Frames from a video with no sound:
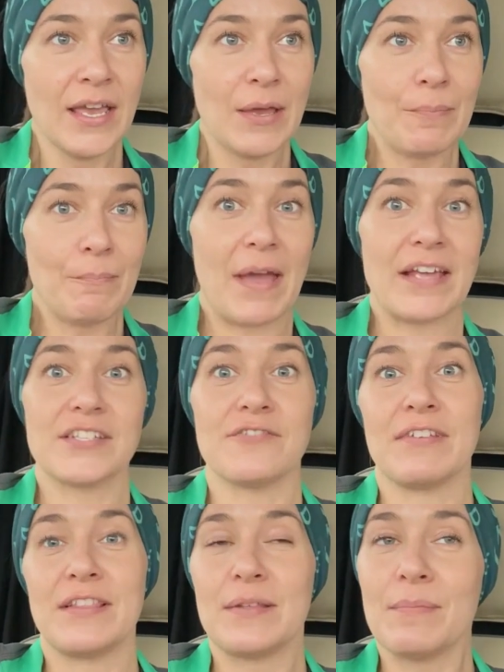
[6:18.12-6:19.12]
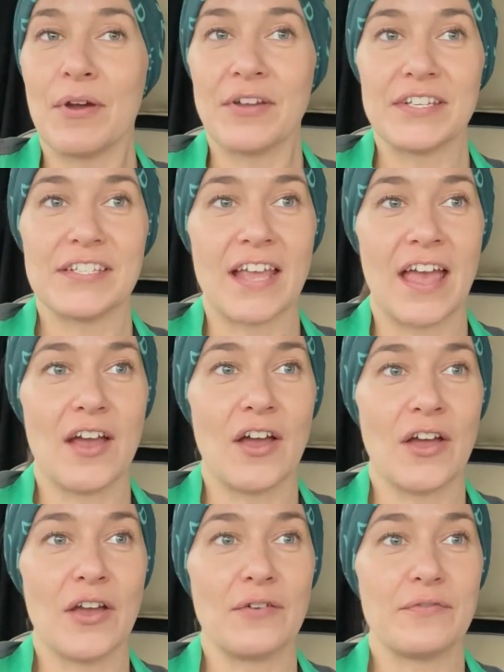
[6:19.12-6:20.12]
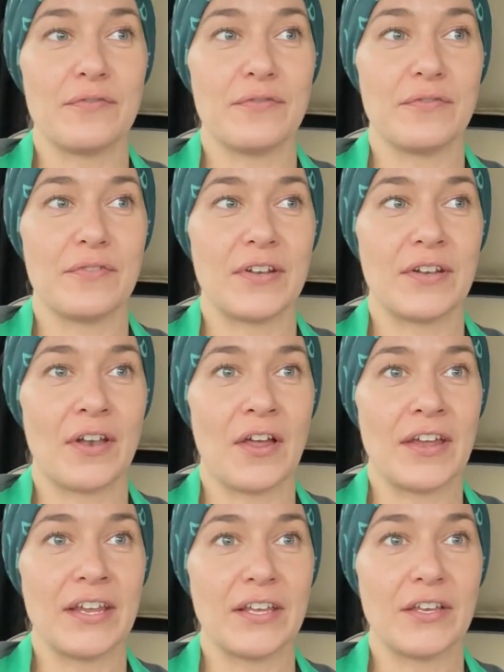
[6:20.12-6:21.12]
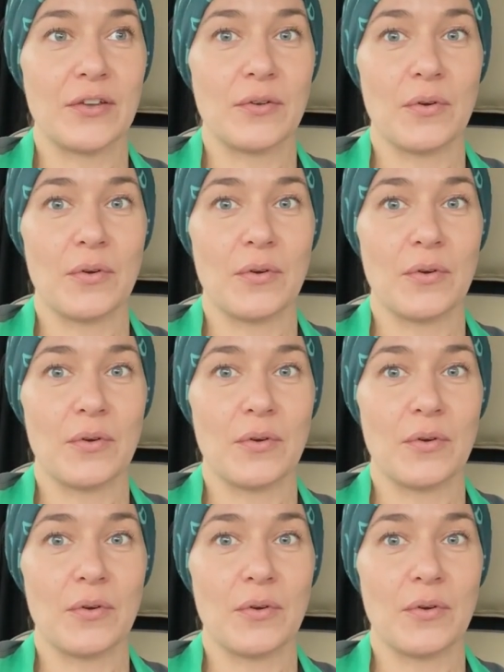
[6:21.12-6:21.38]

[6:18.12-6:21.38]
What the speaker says: mastering the mindset of like